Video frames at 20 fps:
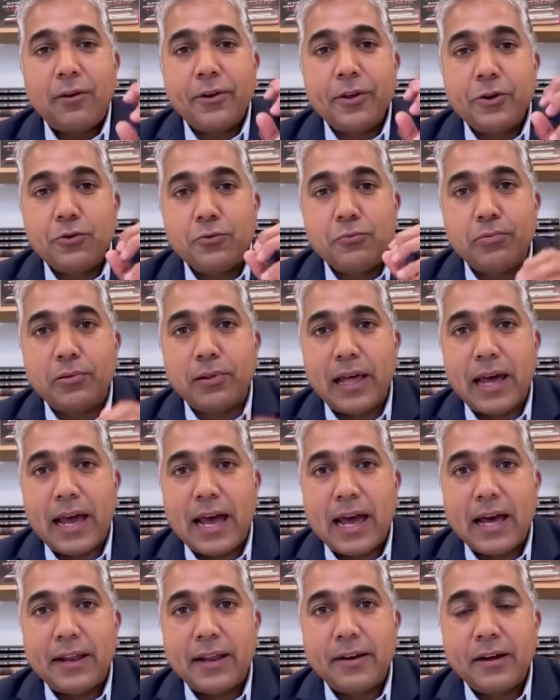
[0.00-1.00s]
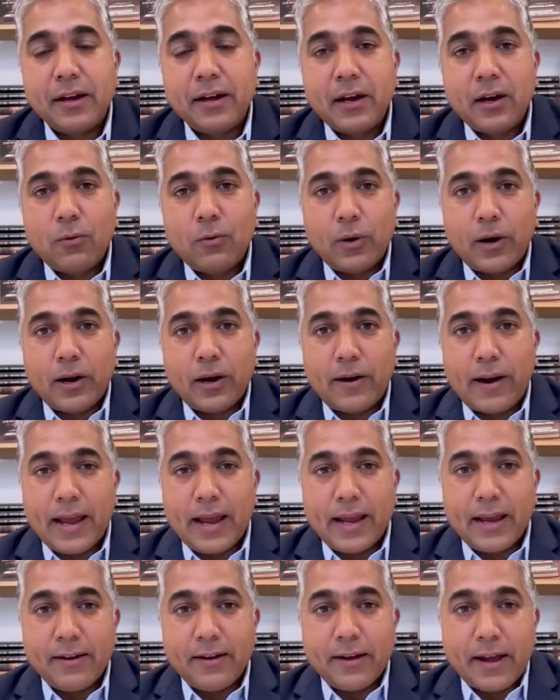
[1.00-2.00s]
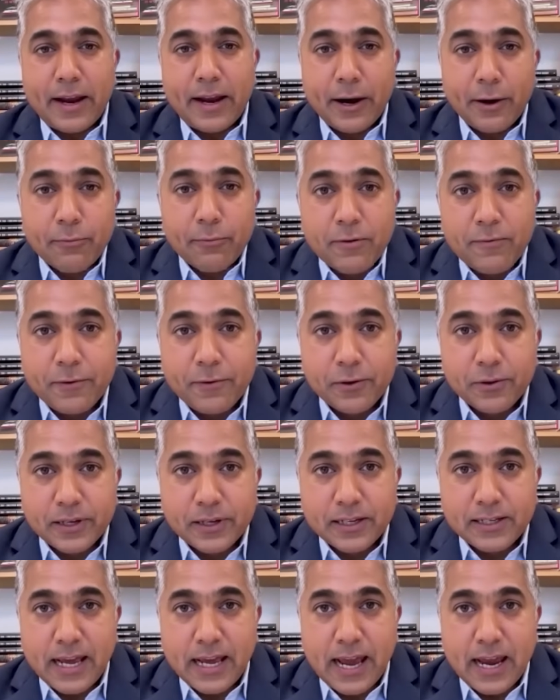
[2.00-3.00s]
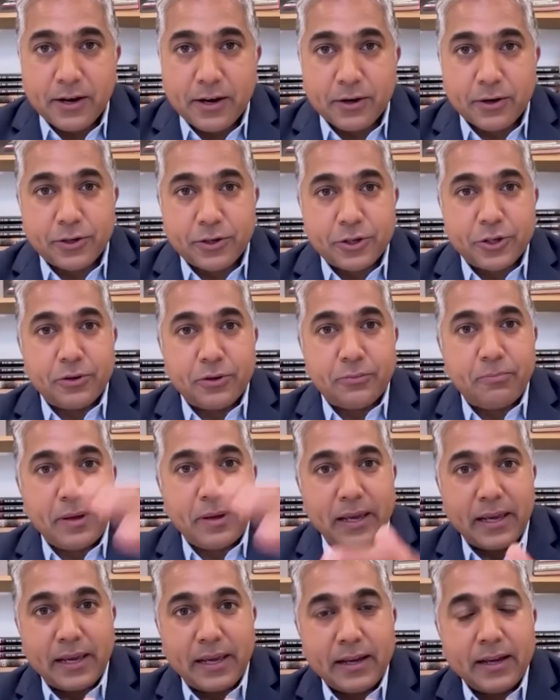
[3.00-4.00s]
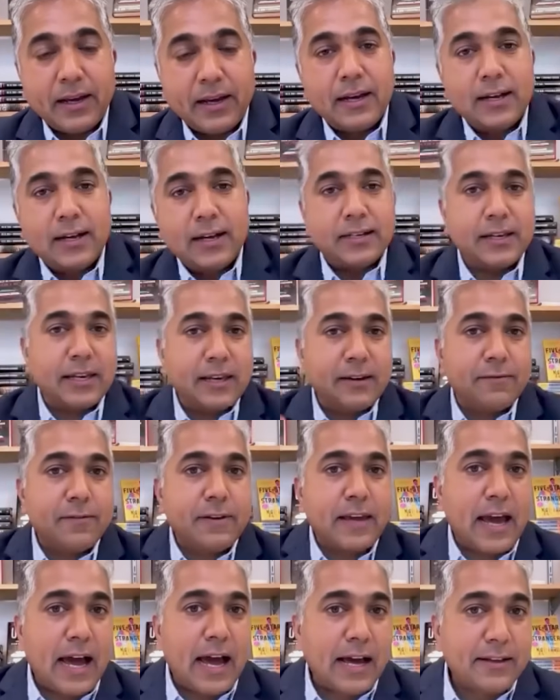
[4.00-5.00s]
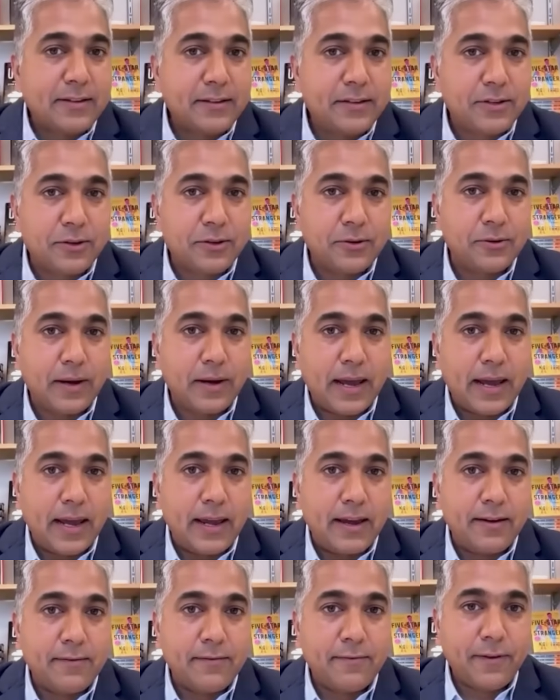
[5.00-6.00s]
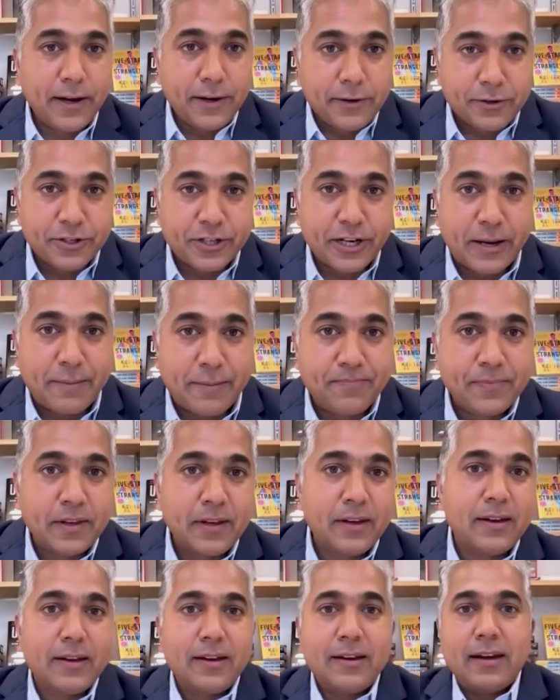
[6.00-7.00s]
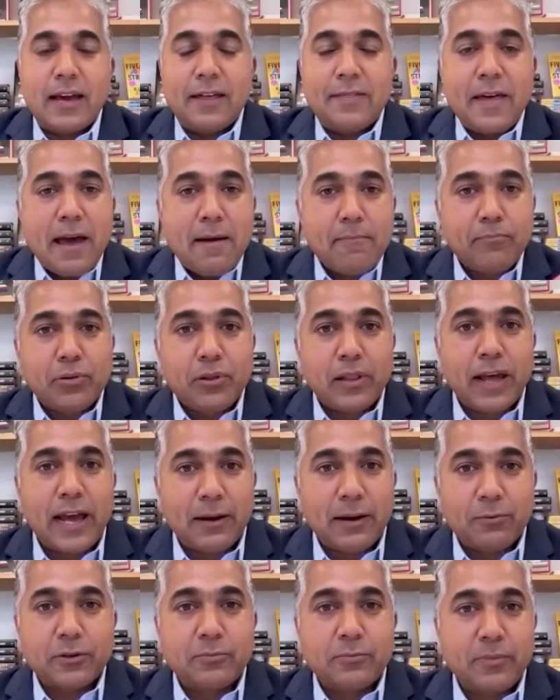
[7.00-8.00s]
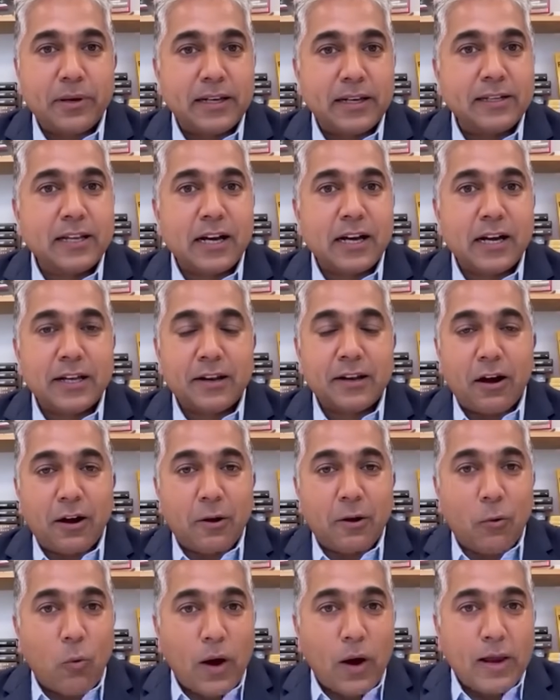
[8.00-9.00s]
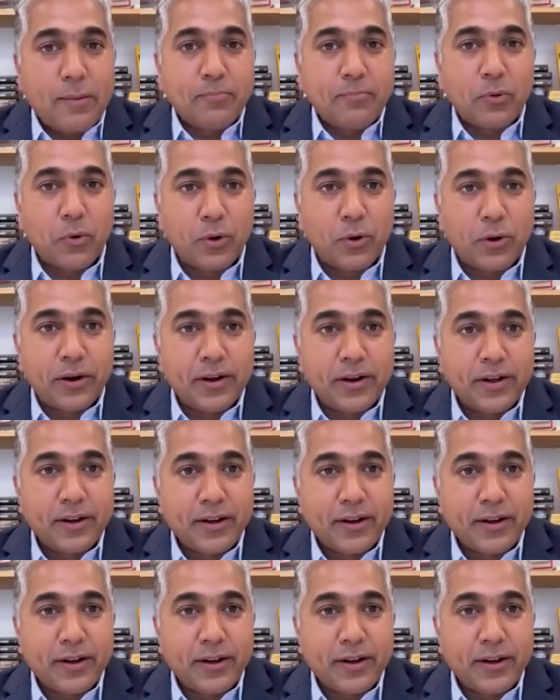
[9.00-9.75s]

do you plan where a air refueling tanker should be to give gas to a fighter jet? And that plan was being done on a whiteboard